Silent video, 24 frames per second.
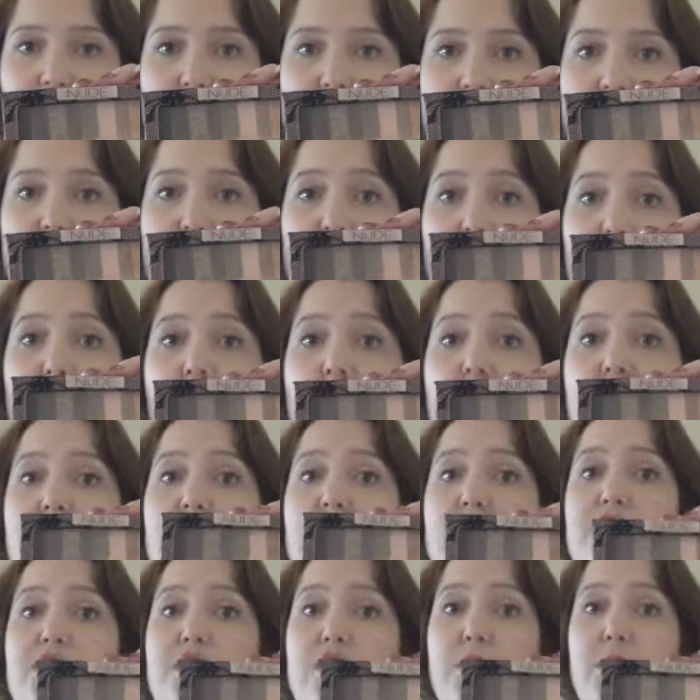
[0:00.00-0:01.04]
So
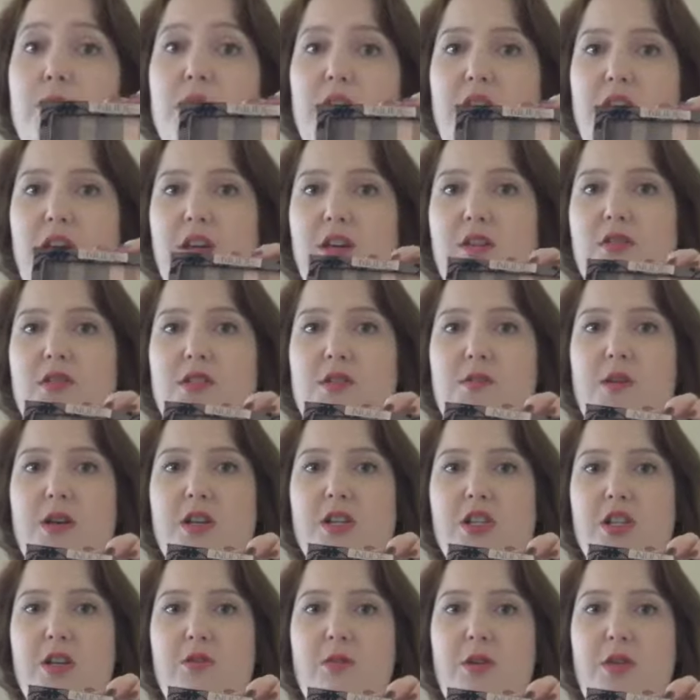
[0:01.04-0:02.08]
super cute,
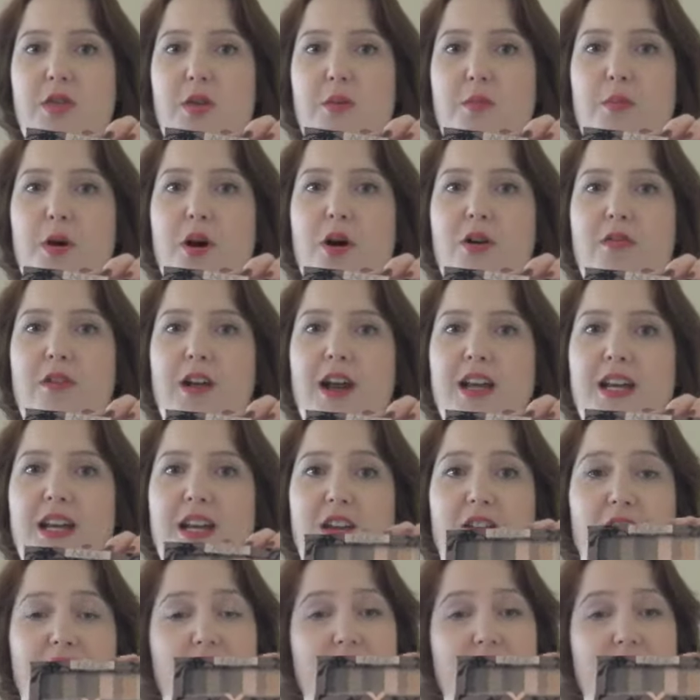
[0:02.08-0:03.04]
especially with the bow right here.